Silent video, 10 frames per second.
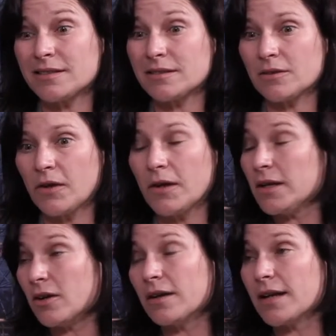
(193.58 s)
early
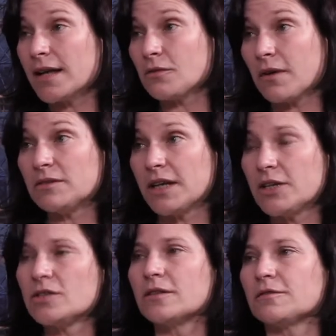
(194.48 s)
on as
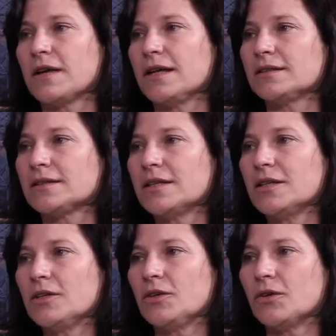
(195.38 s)
foundational phase.
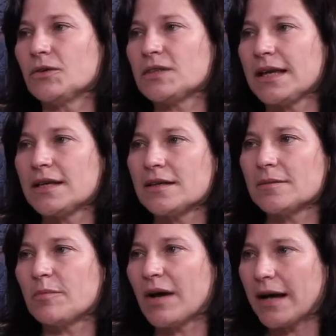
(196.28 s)
You know, taking the
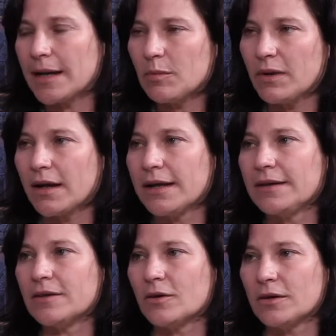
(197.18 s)
pipeline
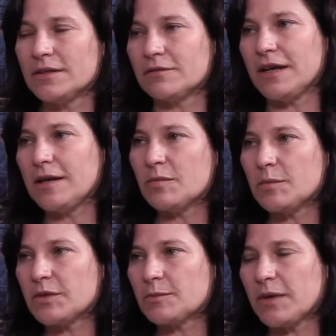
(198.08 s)
development
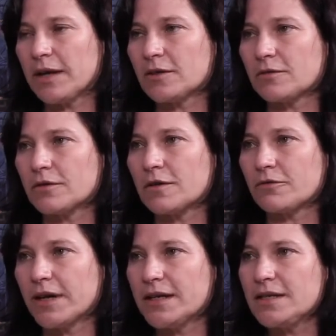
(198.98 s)
perspective of
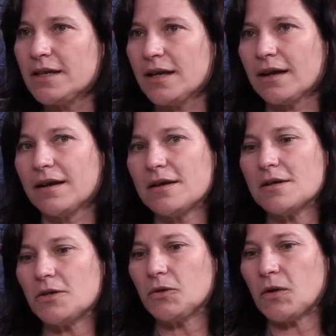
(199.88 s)
readying,
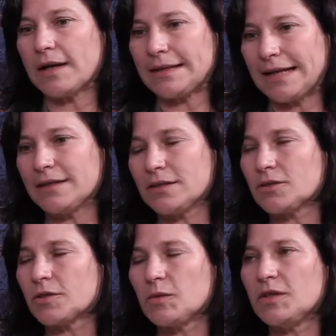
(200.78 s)
you know, Atlantis
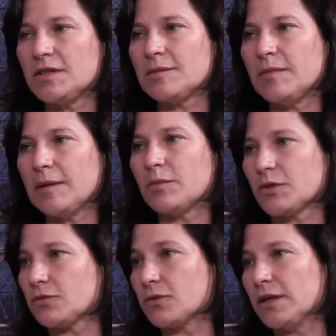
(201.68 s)
community members
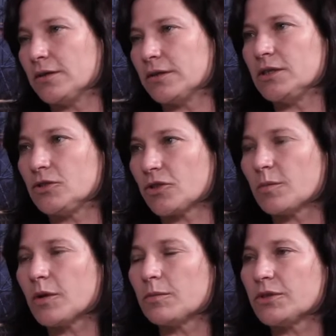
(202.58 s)
for increased job
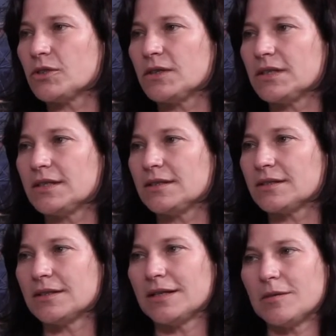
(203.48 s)
opportunities.
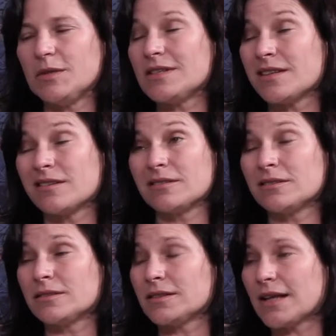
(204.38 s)
I mean,
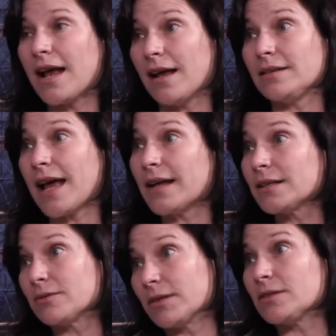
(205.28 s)
skills and
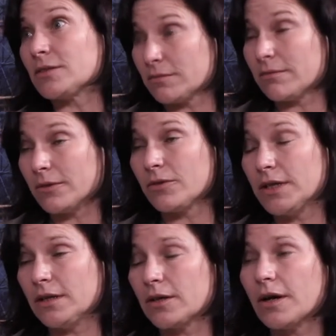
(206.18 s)
adequate green
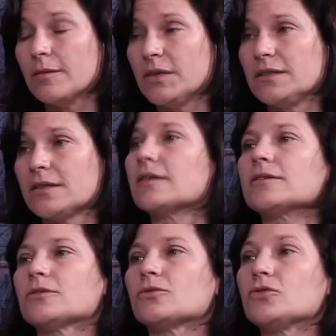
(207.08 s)
economy
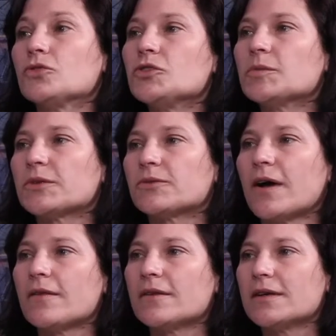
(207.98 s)
skills, or suitable rather,